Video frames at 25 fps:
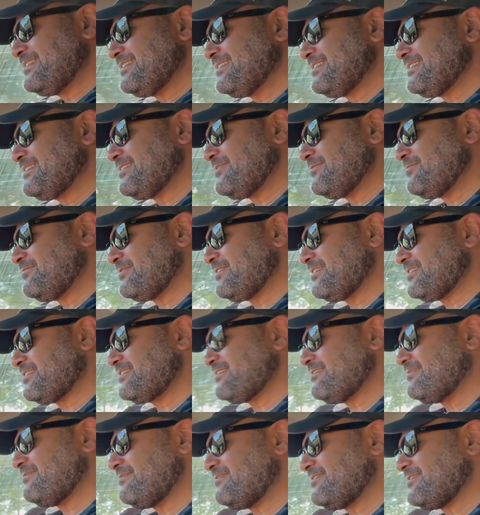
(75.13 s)
So all your
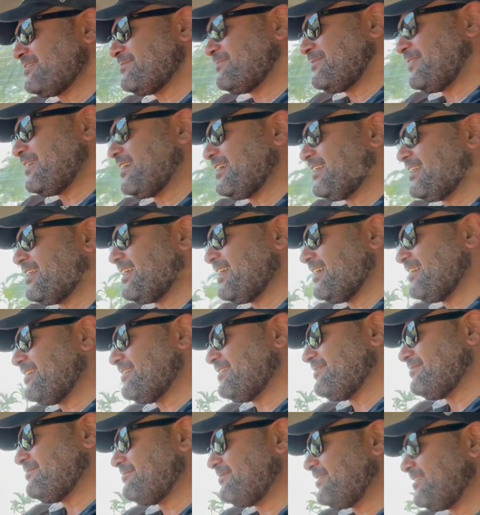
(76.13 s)
signs about
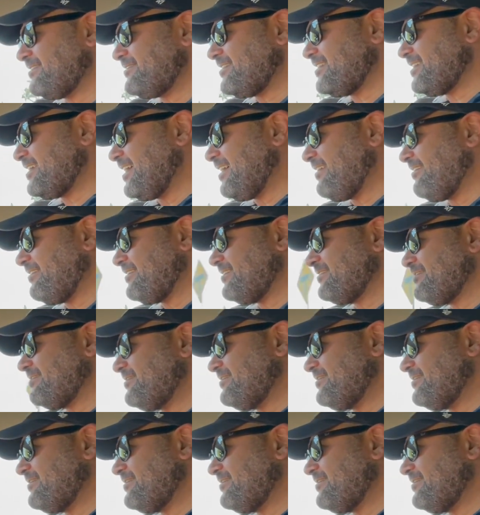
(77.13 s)
whether you're going or